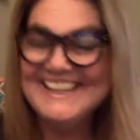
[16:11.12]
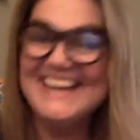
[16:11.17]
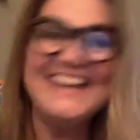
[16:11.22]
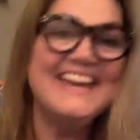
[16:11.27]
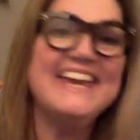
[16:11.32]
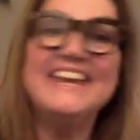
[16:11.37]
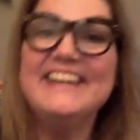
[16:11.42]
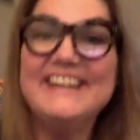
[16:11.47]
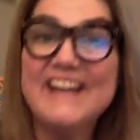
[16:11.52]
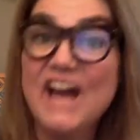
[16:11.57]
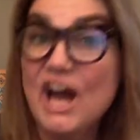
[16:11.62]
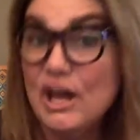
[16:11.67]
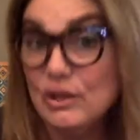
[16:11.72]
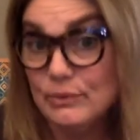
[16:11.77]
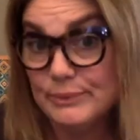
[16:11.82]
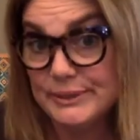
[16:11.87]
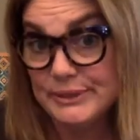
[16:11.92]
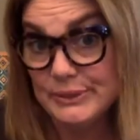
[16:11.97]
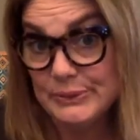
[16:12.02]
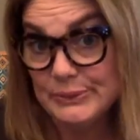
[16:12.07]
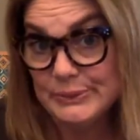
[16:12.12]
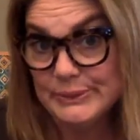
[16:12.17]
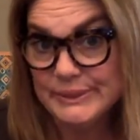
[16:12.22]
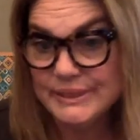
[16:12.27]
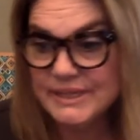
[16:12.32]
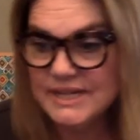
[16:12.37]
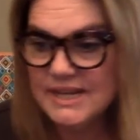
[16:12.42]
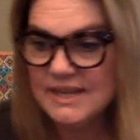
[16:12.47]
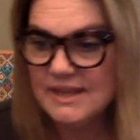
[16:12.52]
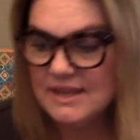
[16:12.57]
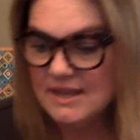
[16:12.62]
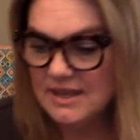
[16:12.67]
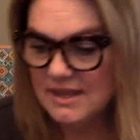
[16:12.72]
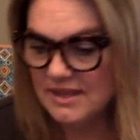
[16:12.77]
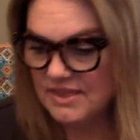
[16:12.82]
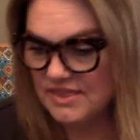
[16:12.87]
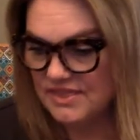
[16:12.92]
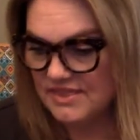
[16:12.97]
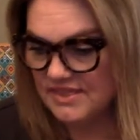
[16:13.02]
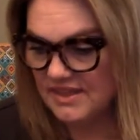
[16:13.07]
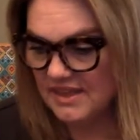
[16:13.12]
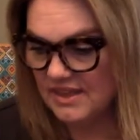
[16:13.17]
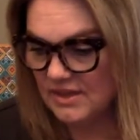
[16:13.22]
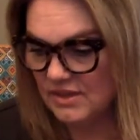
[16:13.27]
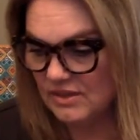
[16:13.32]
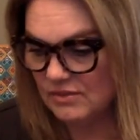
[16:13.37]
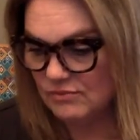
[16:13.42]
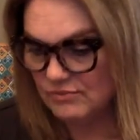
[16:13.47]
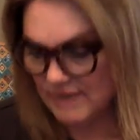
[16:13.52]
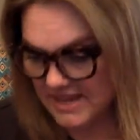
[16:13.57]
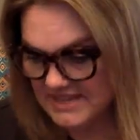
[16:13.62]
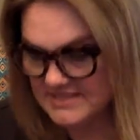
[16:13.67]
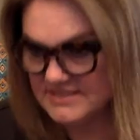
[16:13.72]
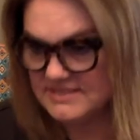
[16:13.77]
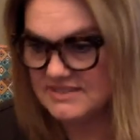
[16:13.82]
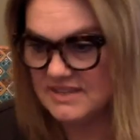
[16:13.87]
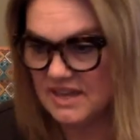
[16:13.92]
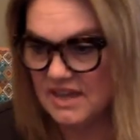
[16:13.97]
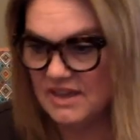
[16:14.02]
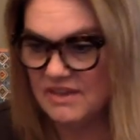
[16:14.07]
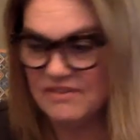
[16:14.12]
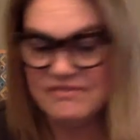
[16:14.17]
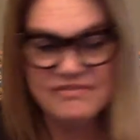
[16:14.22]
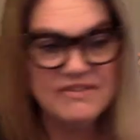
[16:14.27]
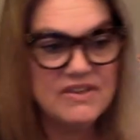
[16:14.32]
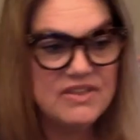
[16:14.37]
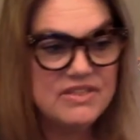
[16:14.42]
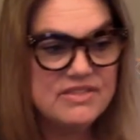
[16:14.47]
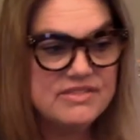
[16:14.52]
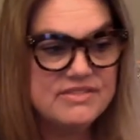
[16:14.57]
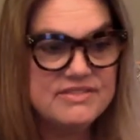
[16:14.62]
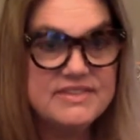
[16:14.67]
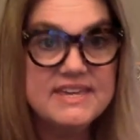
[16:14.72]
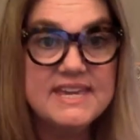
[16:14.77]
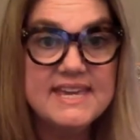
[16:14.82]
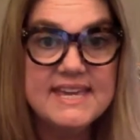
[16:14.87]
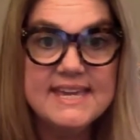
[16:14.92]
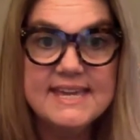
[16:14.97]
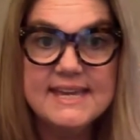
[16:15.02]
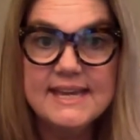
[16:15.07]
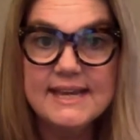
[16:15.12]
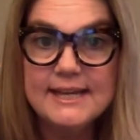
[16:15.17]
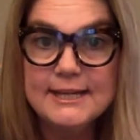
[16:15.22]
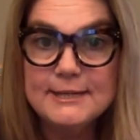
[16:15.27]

And I'll record the rest of the